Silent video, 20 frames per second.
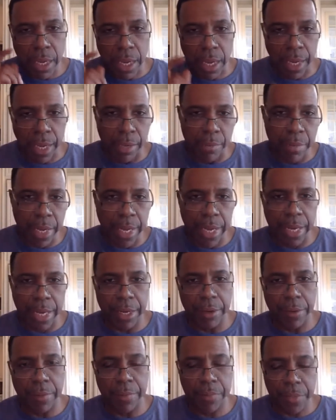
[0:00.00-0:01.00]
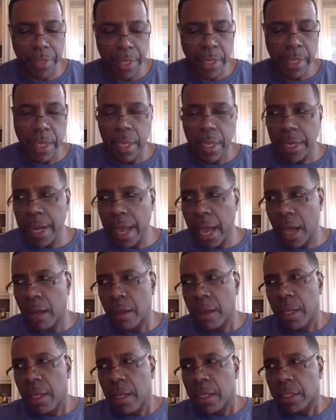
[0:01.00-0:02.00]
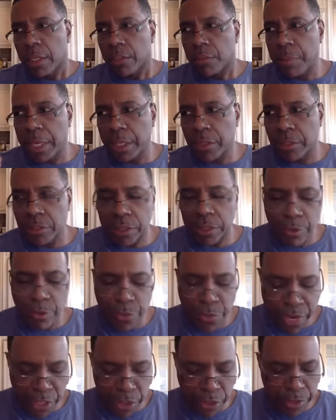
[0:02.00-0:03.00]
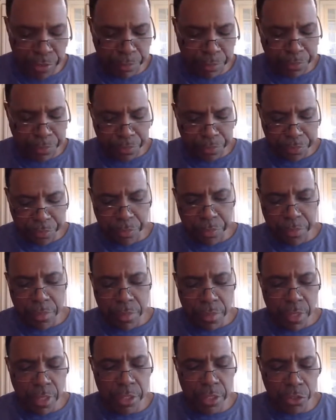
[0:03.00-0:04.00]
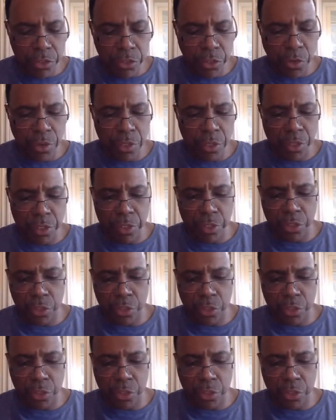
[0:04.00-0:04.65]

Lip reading: Amen. Now, let's make this confession concerning this